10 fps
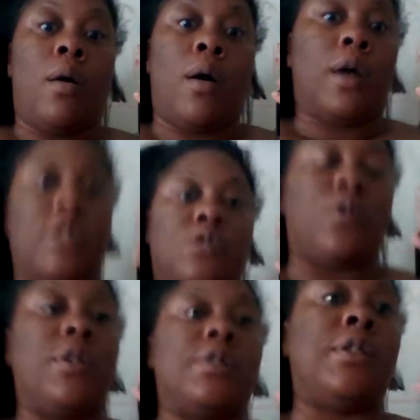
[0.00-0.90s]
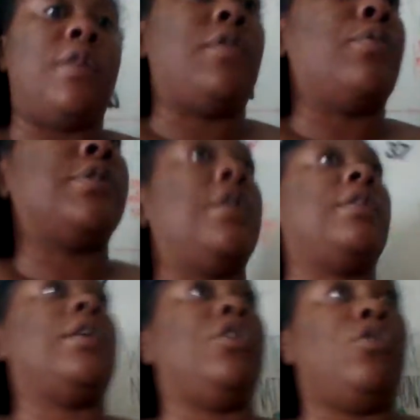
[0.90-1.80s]
I just wanted to see if there was
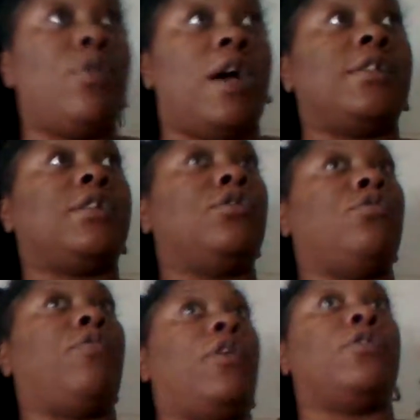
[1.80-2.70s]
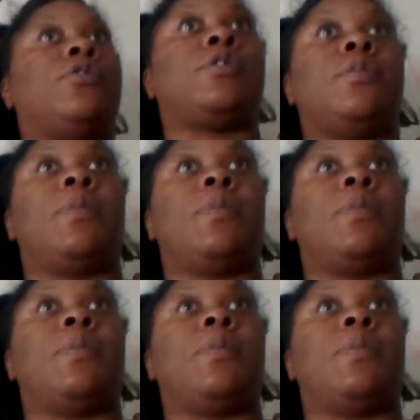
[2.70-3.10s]
anything you guys could do first,